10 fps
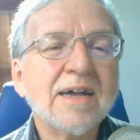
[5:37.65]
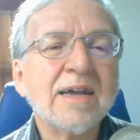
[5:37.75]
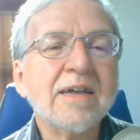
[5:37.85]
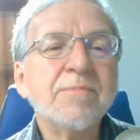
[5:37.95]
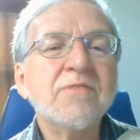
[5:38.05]

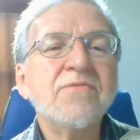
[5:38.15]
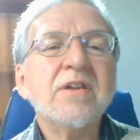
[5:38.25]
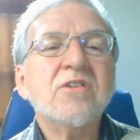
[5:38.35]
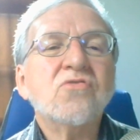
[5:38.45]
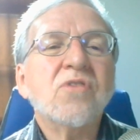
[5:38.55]
I had been
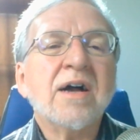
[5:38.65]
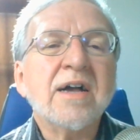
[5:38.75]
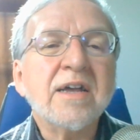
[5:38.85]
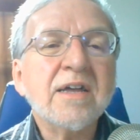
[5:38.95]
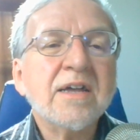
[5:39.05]
feeling
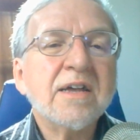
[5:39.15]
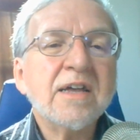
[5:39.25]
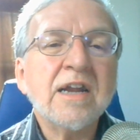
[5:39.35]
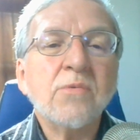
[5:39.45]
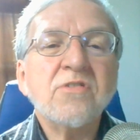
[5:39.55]
dry,
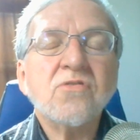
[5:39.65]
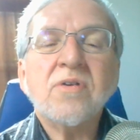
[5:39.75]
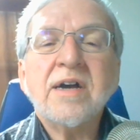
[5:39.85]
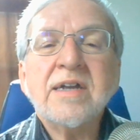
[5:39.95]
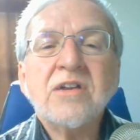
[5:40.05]
and I was
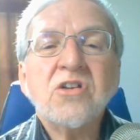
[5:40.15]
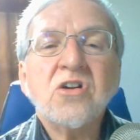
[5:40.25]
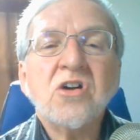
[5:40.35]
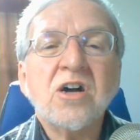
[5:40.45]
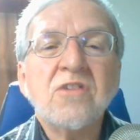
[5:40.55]
crying out to
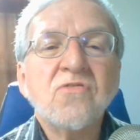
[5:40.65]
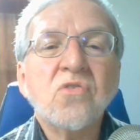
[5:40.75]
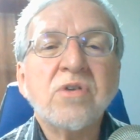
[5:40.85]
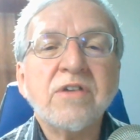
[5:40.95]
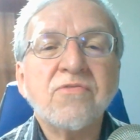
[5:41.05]
God
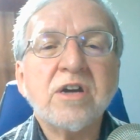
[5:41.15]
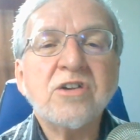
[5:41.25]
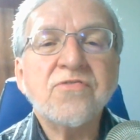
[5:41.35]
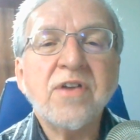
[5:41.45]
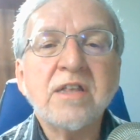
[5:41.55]
for a
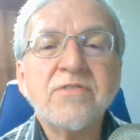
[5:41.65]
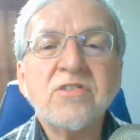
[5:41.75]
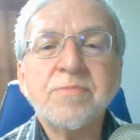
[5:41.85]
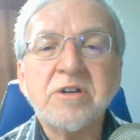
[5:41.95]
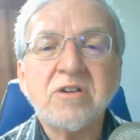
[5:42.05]
fresh filling of
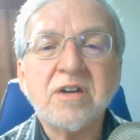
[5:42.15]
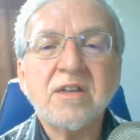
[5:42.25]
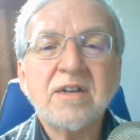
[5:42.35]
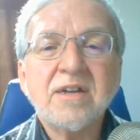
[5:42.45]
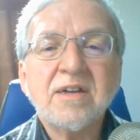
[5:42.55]
His Spirit.
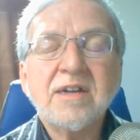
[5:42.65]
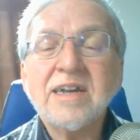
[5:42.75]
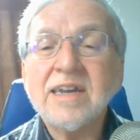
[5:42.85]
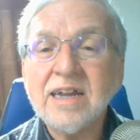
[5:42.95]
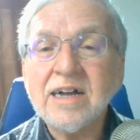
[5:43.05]

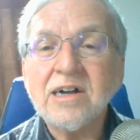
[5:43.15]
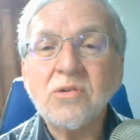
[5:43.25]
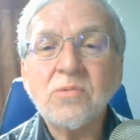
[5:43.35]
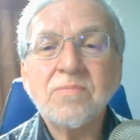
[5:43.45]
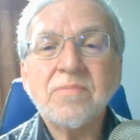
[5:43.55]

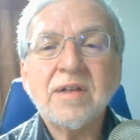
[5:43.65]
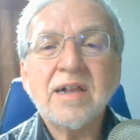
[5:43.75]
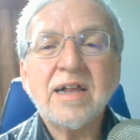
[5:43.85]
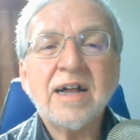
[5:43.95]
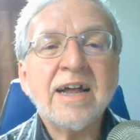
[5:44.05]
Now,
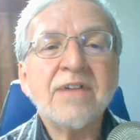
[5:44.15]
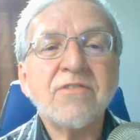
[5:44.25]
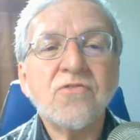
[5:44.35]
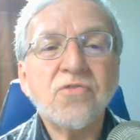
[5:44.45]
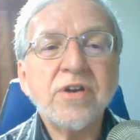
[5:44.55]
I have
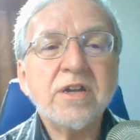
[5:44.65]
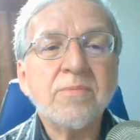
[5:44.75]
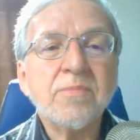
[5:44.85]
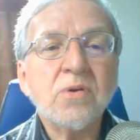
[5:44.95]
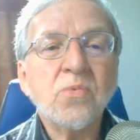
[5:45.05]
a
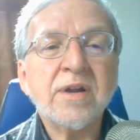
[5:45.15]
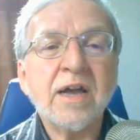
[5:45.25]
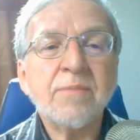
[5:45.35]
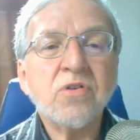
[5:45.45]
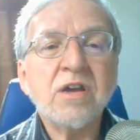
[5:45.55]
freedom when
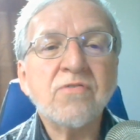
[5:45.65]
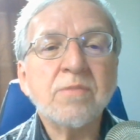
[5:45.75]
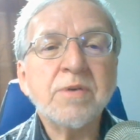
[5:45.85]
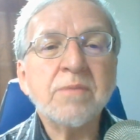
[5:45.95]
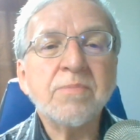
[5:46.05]
I pray
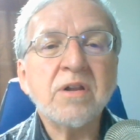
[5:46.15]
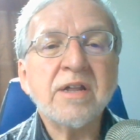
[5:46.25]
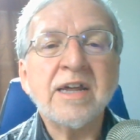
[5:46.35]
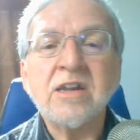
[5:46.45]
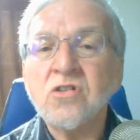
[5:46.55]
for people
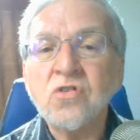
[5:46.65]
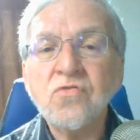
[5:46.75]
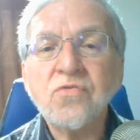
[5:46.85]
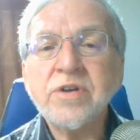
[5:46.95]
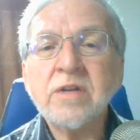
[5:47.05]
and a new
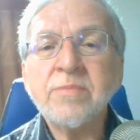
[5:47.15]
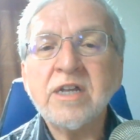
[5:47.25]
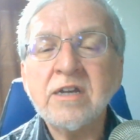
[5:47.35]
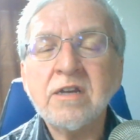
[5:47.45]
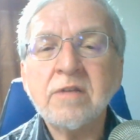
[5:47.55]
freedom and
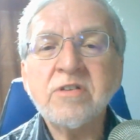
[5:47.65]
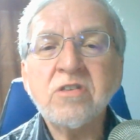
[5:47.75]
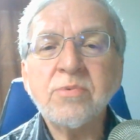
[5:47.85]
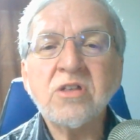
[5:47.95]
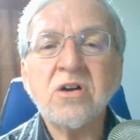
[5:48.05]

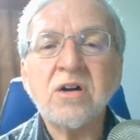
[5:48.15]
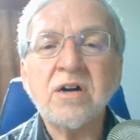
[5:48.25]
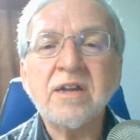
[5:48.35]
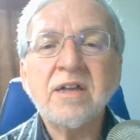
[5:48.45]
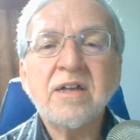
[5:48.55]
intimacy with
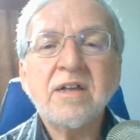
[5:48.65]
God,